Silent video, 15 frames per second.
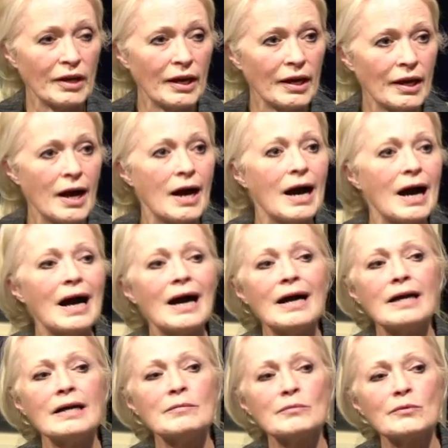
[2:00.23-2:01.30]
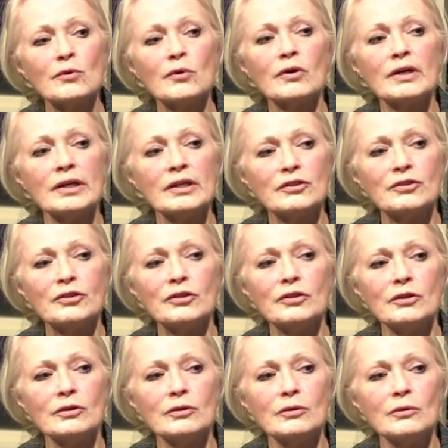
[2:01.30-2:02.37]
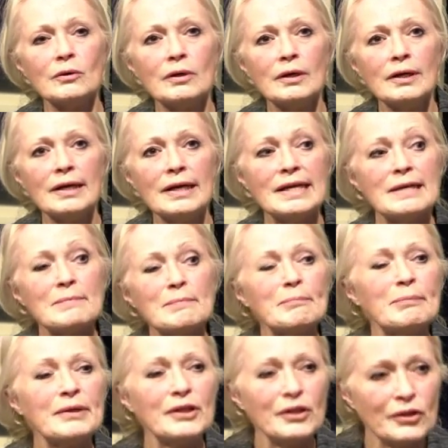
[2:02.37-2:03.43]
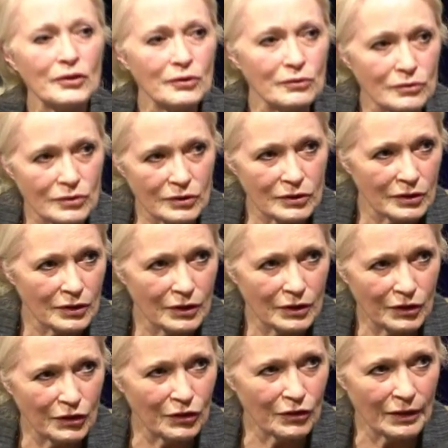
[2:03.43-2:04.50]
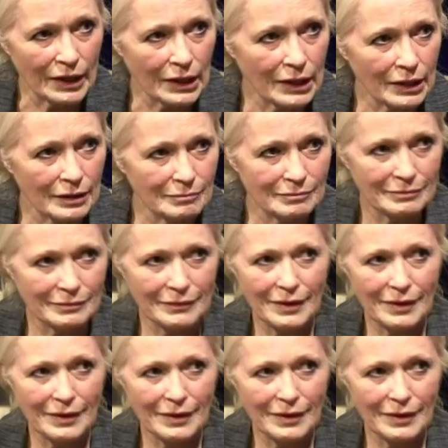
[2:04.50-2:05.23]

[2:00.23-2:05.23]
okay, I'm going to impute your income.